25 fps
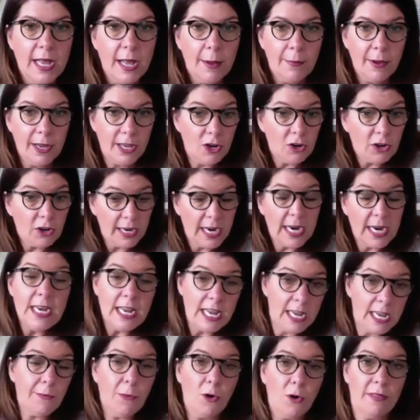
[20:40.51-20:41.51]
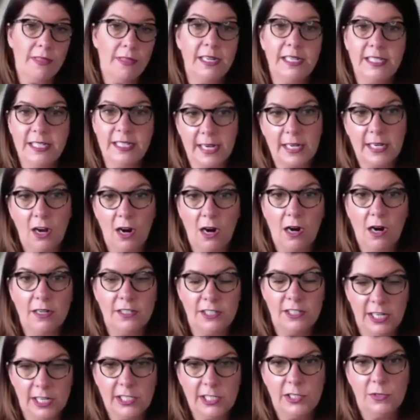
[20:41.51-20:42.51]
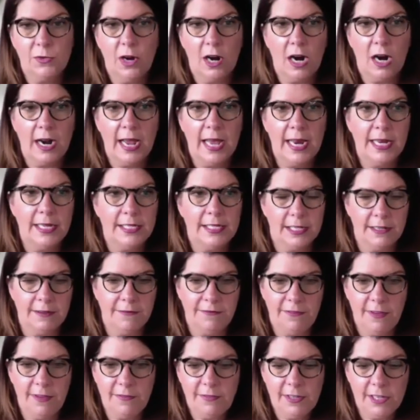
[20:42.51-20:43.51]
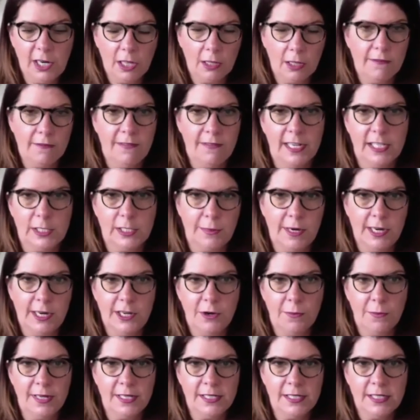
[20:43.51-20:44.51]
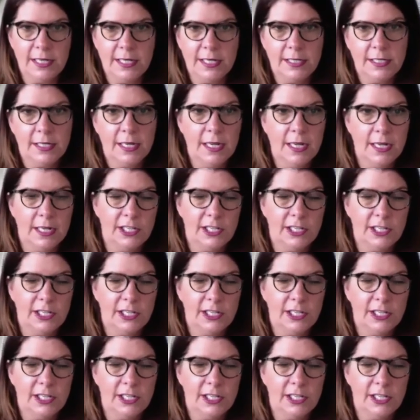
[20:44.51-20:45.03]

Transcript: But you're going to need more than 10 cards. Yes, you are. And it's a $50 investment in your business.